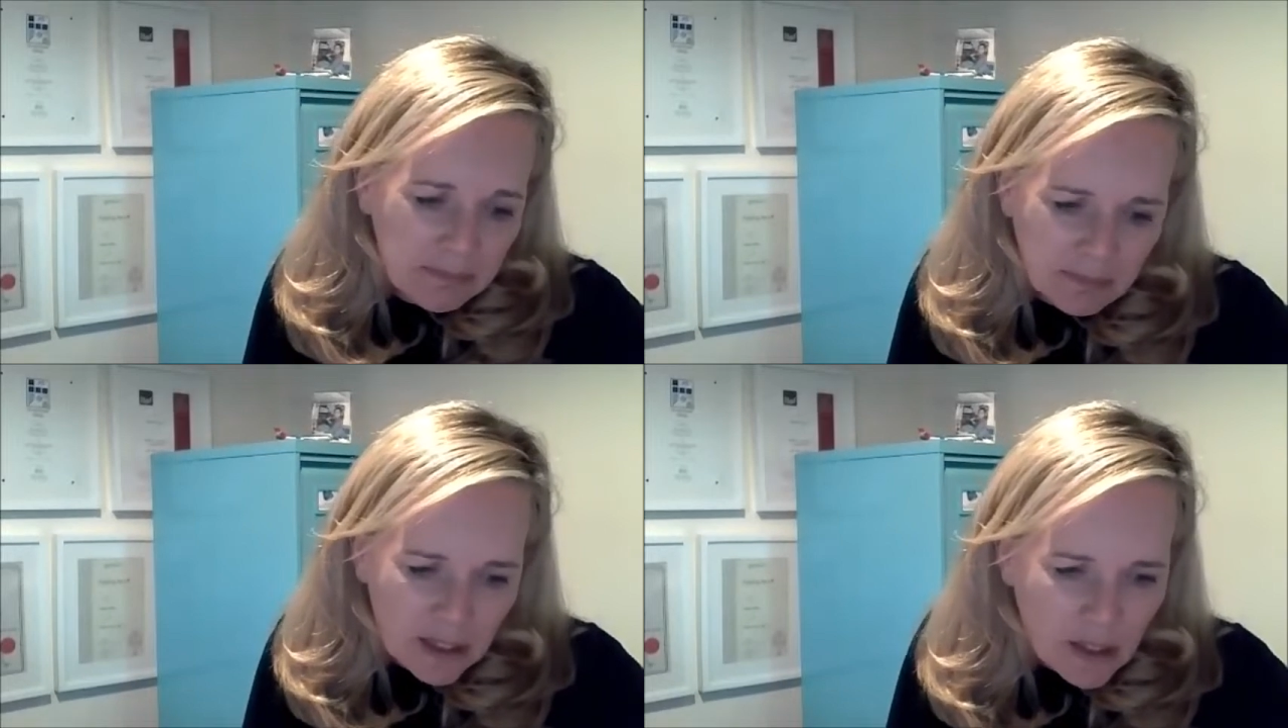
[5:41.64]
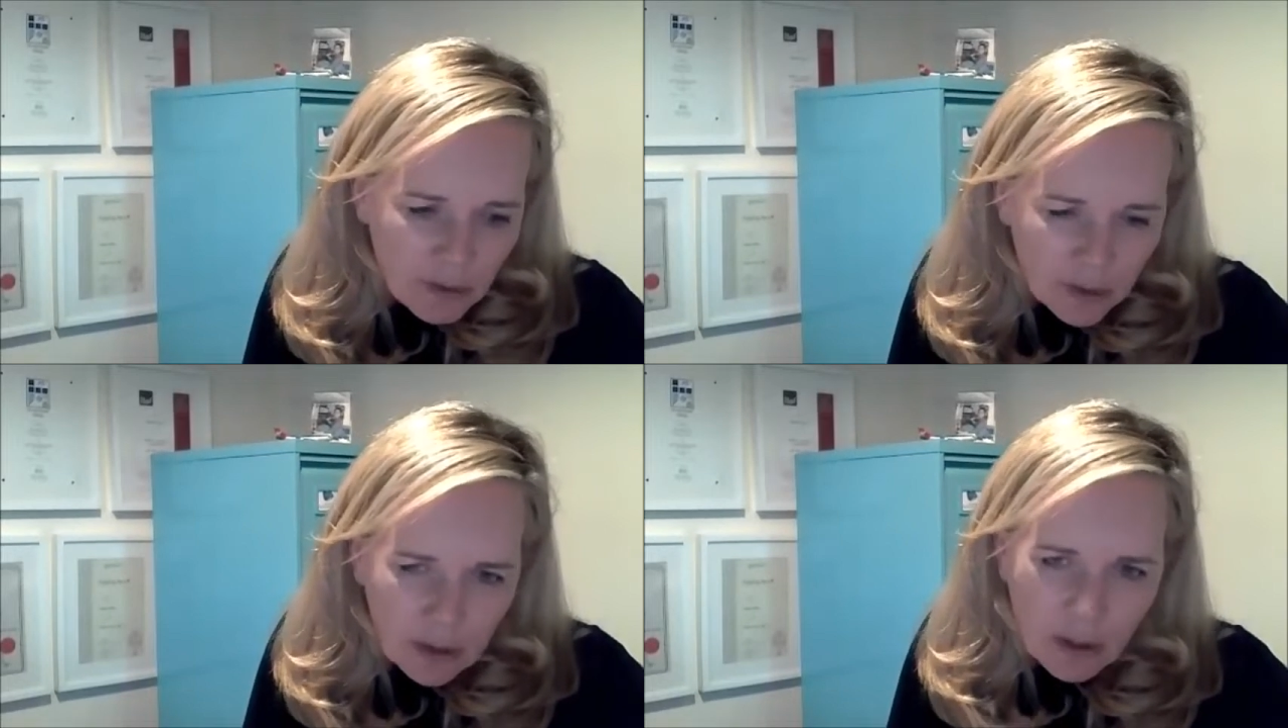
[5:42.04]
in a
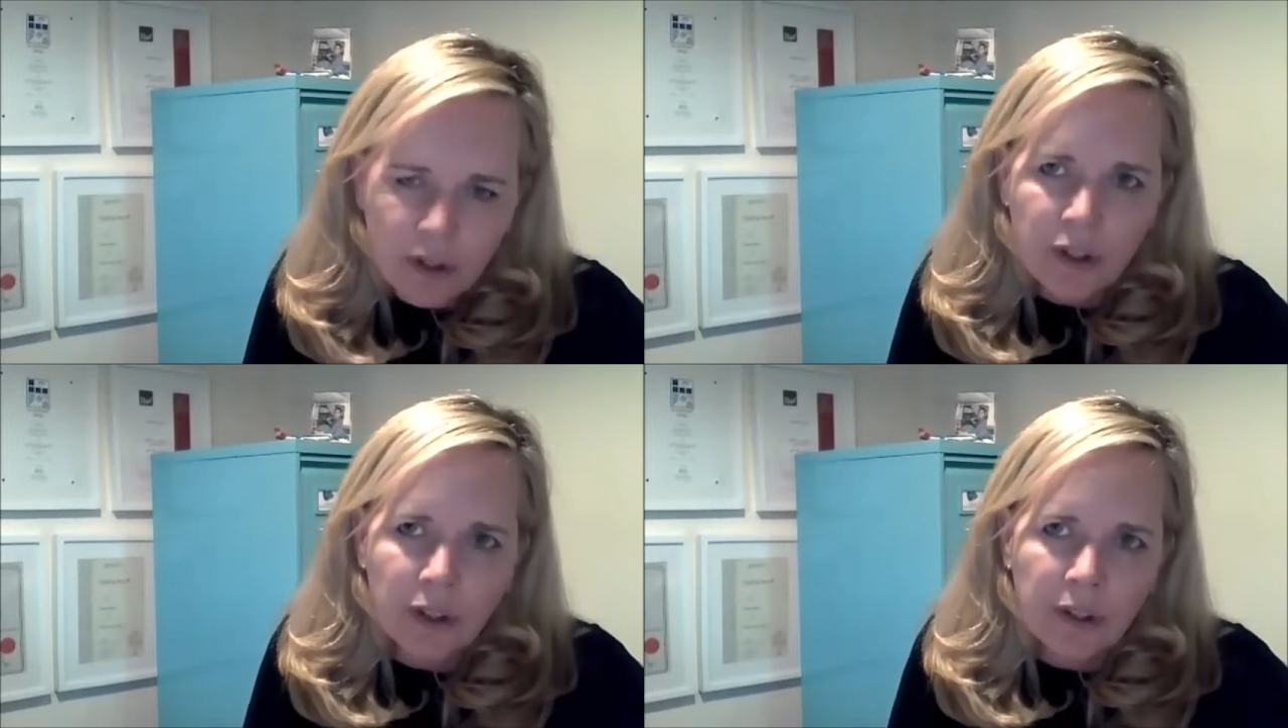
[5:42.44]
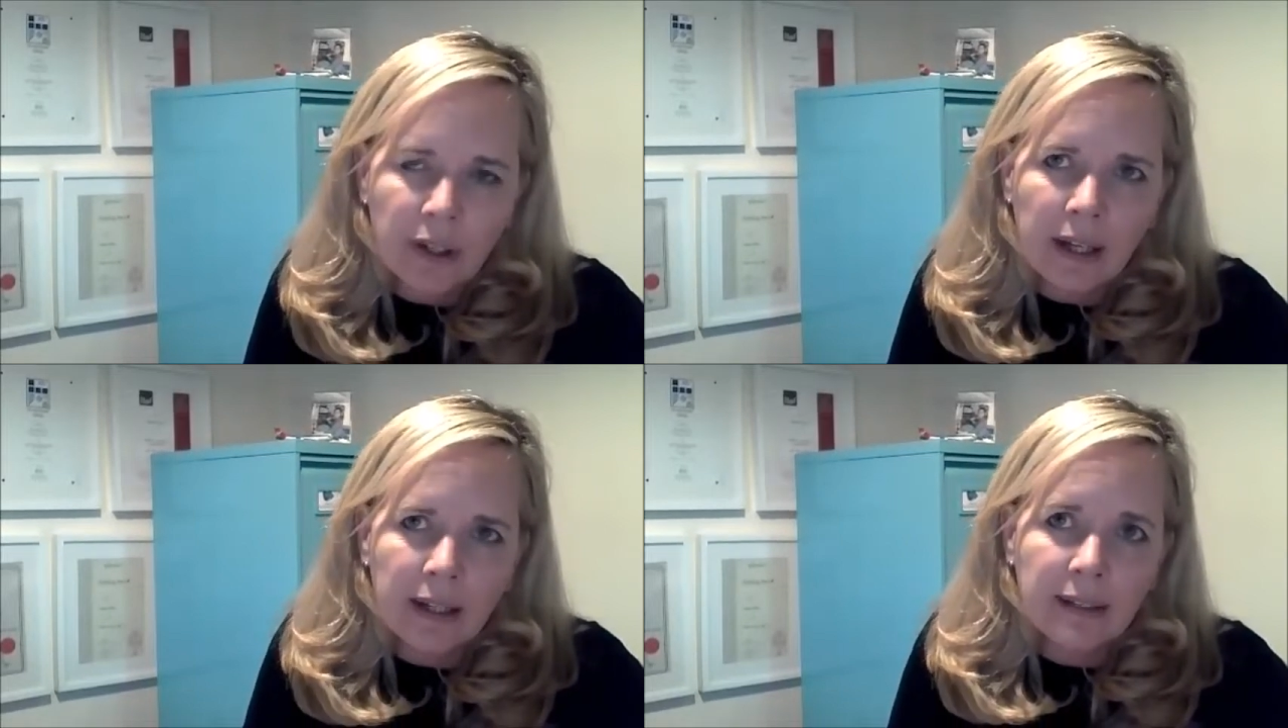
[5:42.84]
different culture
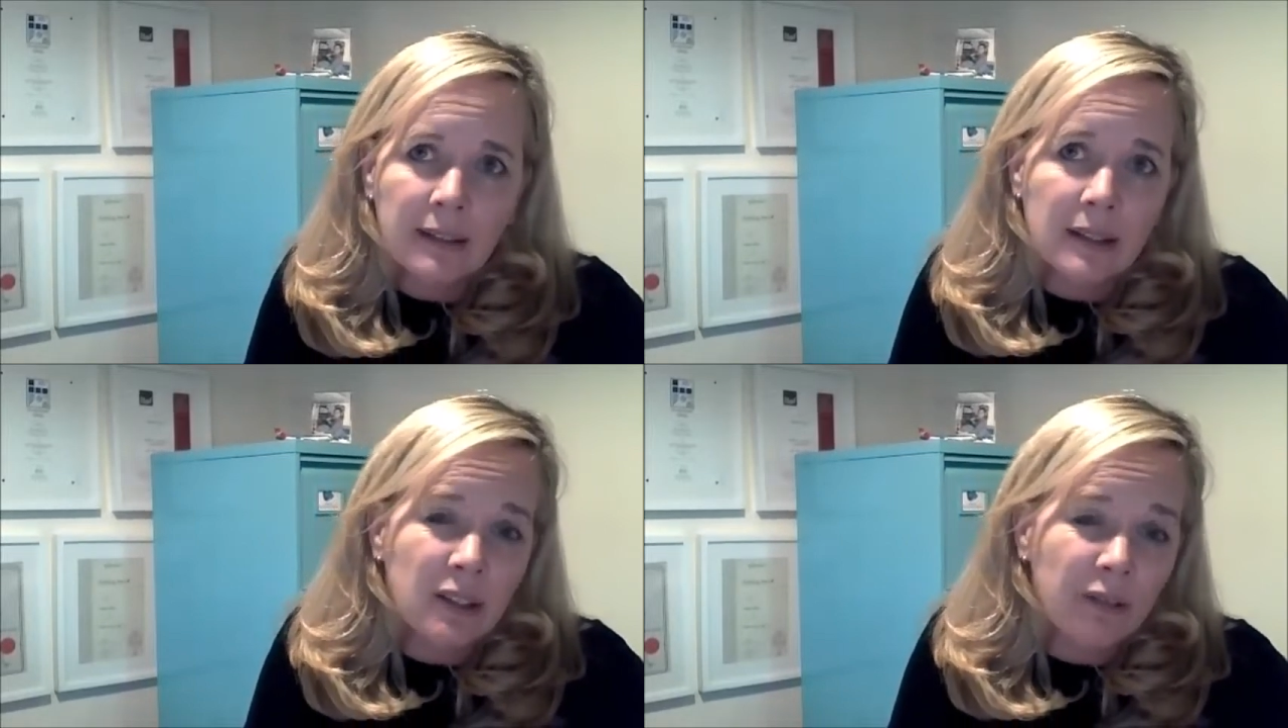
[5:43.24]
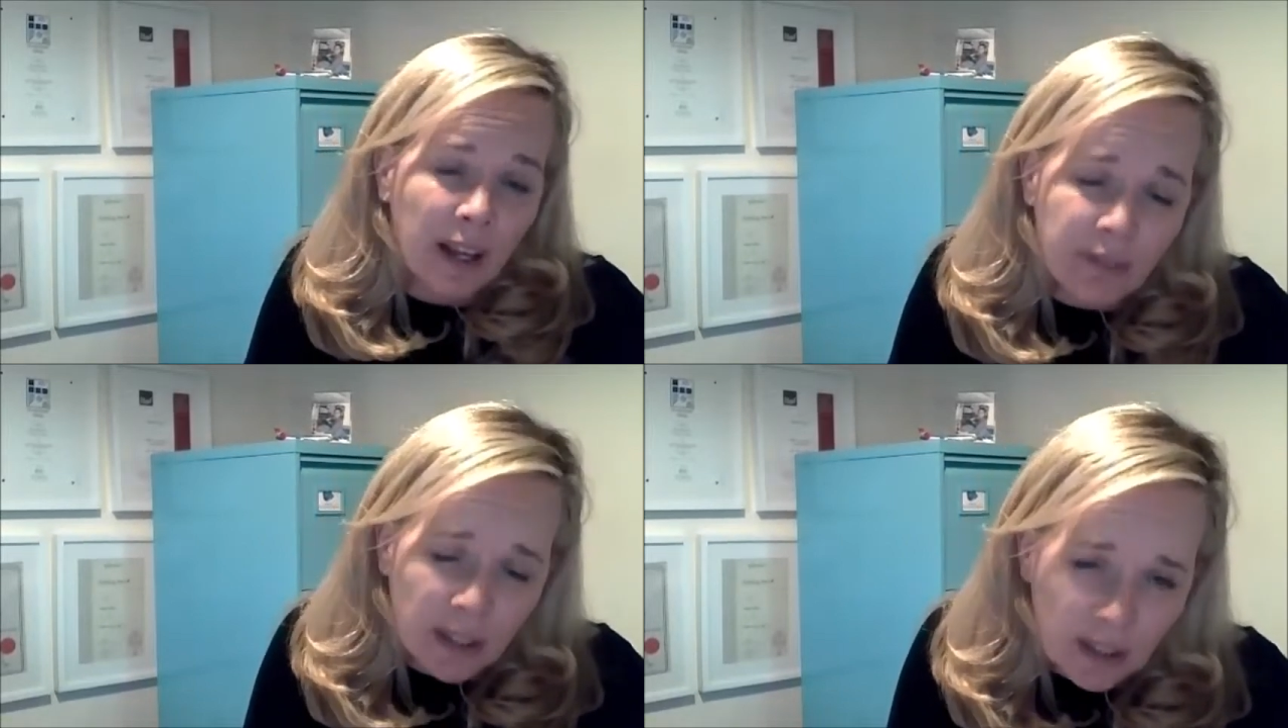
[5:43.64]
and surviving